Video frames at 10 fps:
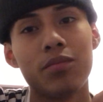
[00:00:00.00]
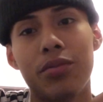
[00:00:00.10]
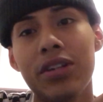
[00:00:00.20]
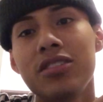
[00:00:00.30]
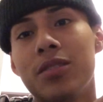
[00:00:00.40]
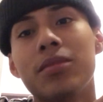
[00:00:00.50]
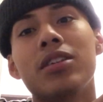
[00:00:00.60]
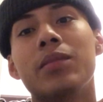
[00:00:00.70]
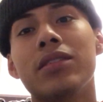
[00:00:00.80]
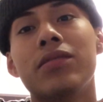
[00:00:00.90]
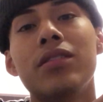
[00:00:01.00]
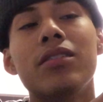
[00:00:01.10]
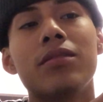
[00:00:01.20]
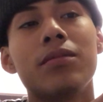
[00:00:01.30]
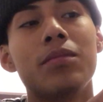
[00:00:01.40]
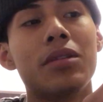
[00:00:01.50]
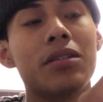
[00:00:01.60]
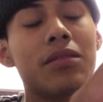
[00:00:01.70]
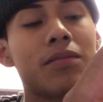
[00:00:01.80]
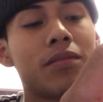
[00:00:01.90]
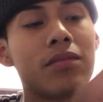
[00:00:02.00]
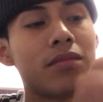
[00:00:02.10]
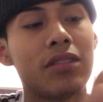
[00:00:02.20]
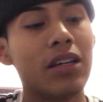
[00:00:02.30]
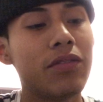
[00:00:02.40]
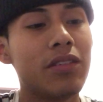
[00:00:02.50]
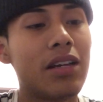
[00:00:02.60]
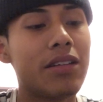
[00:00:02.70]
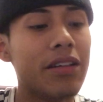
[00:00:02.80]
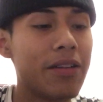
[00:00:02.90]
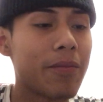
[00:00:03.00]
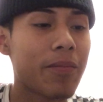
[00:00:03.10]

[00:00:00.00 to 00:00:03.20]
break something in my foot, but thankfully I didn't.